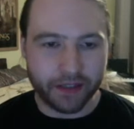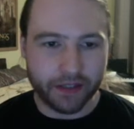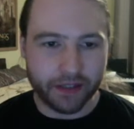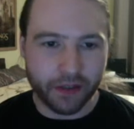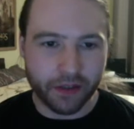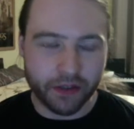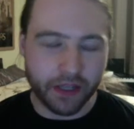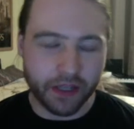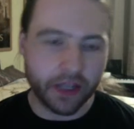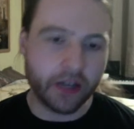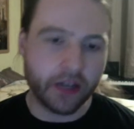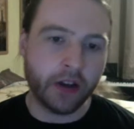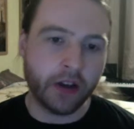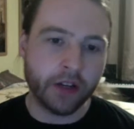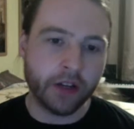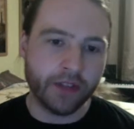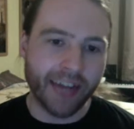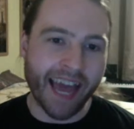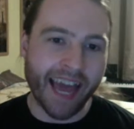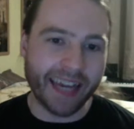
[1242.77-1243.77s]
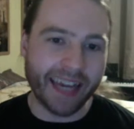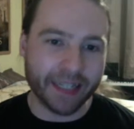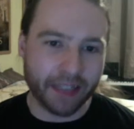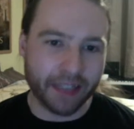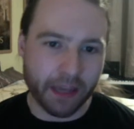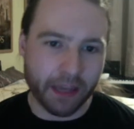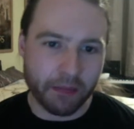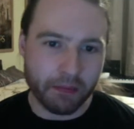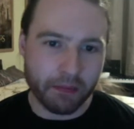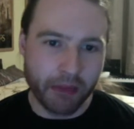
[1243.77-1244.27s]
It kind of lacks
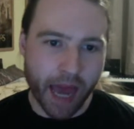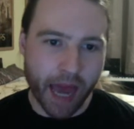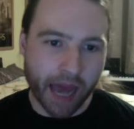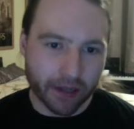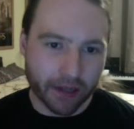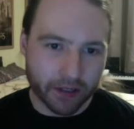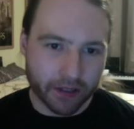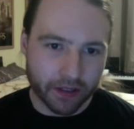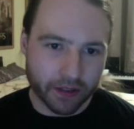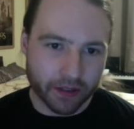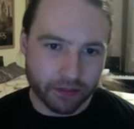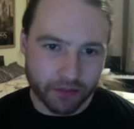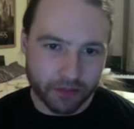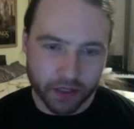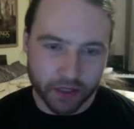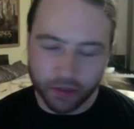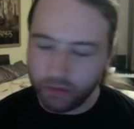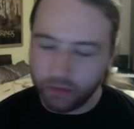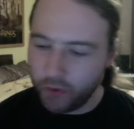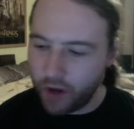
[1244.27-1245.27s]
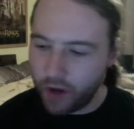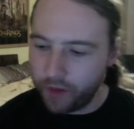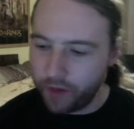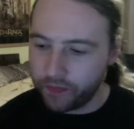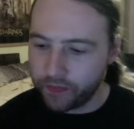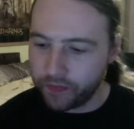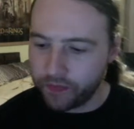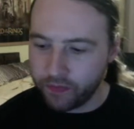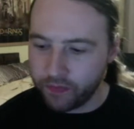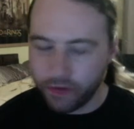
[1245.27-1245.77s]
impact somewhat.
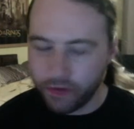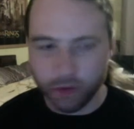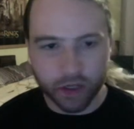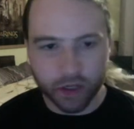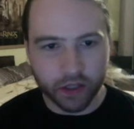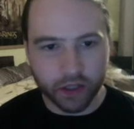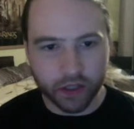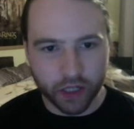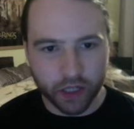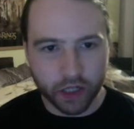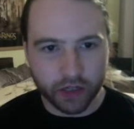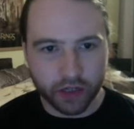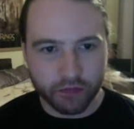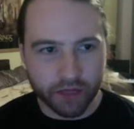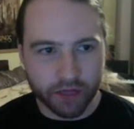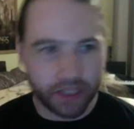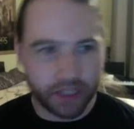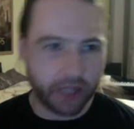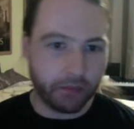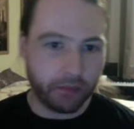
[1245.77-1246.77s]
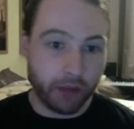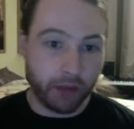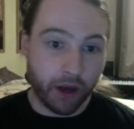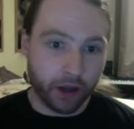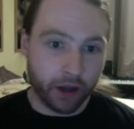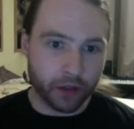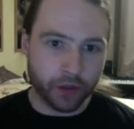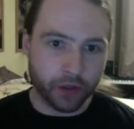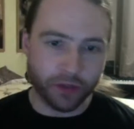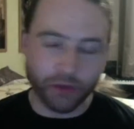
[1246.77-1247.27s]
It feels like there's a lot of missing
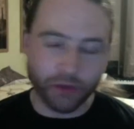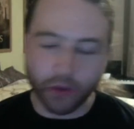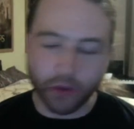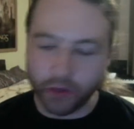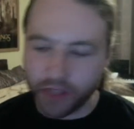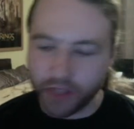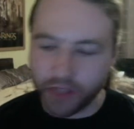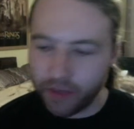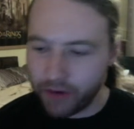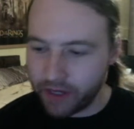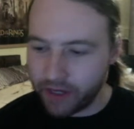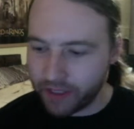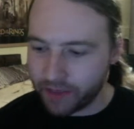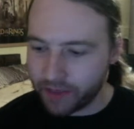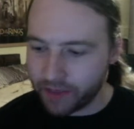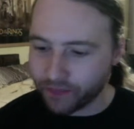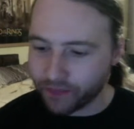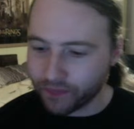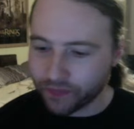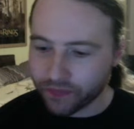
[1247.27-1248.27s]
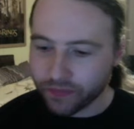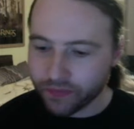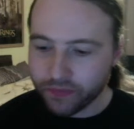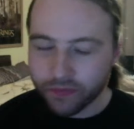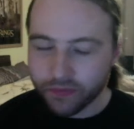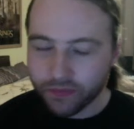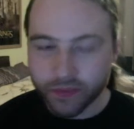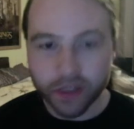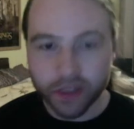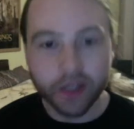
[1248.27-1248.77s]
parts, which of course there is.
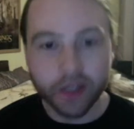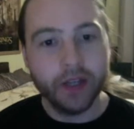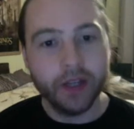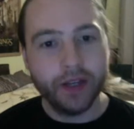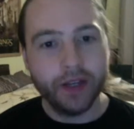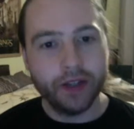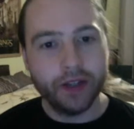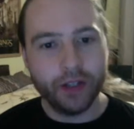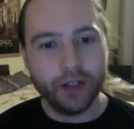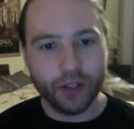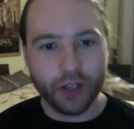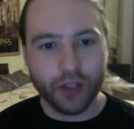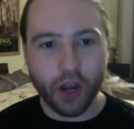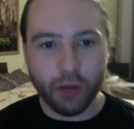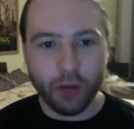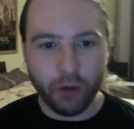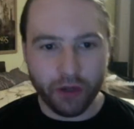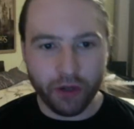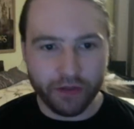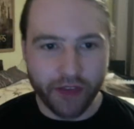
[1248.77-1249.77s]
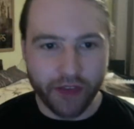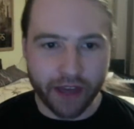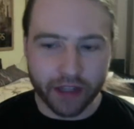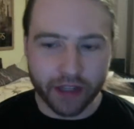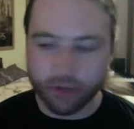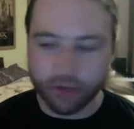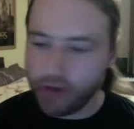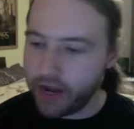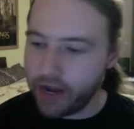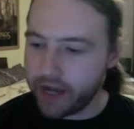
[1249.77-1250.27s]
So the snowball
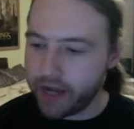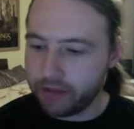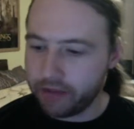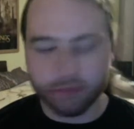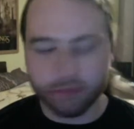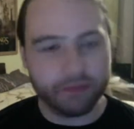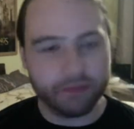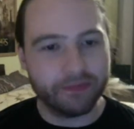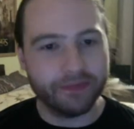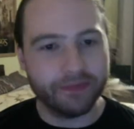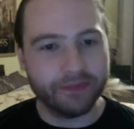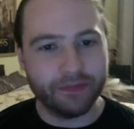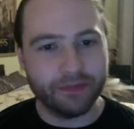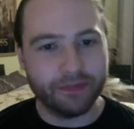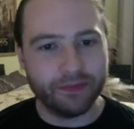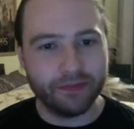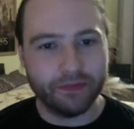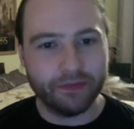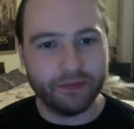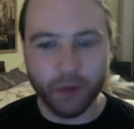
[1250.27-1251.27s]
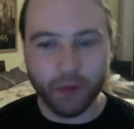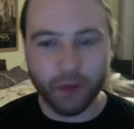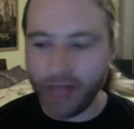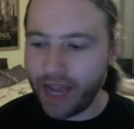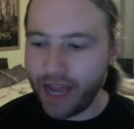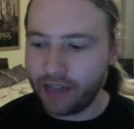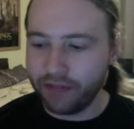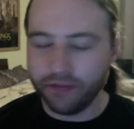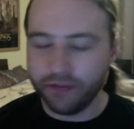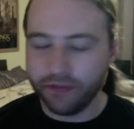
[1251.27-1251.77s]
effect, right? We'll
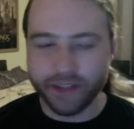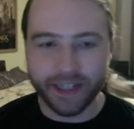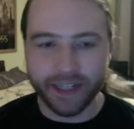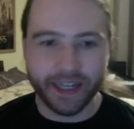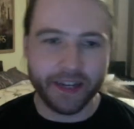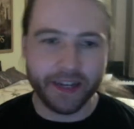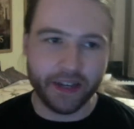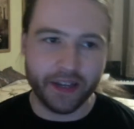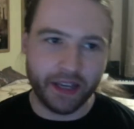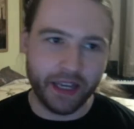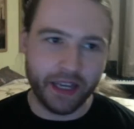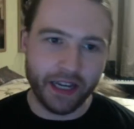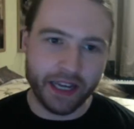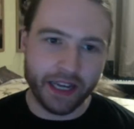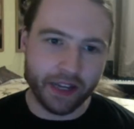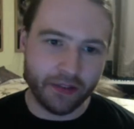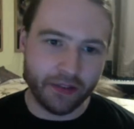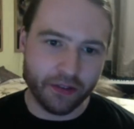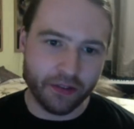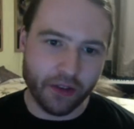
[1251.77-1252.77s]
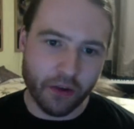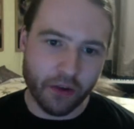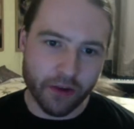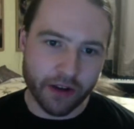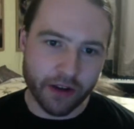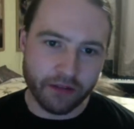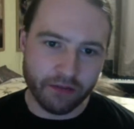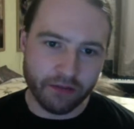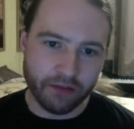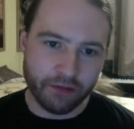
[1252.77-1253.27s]
add Fili and Kili and
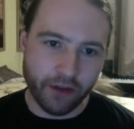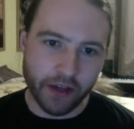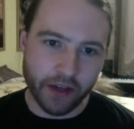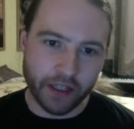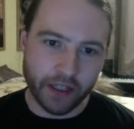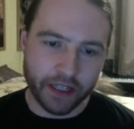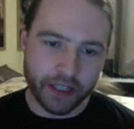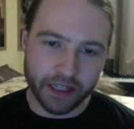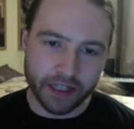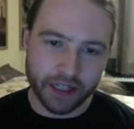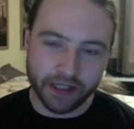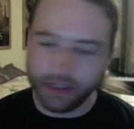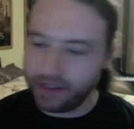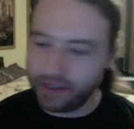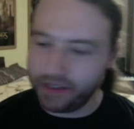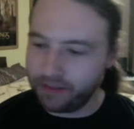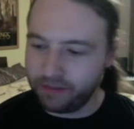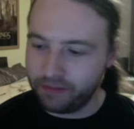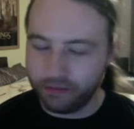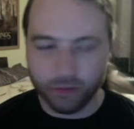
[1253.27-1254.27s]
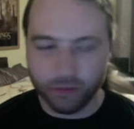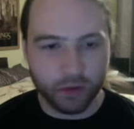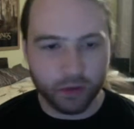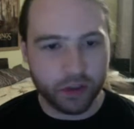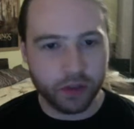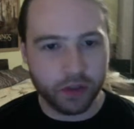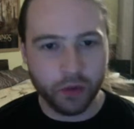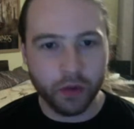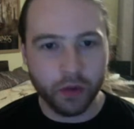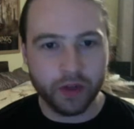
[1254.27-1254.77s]
Thorin fighting, and we'll
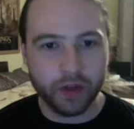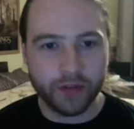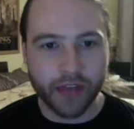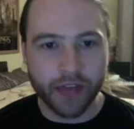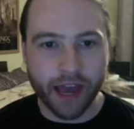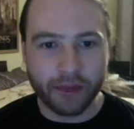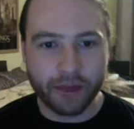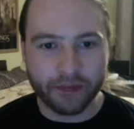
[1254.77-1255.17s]
do all of that.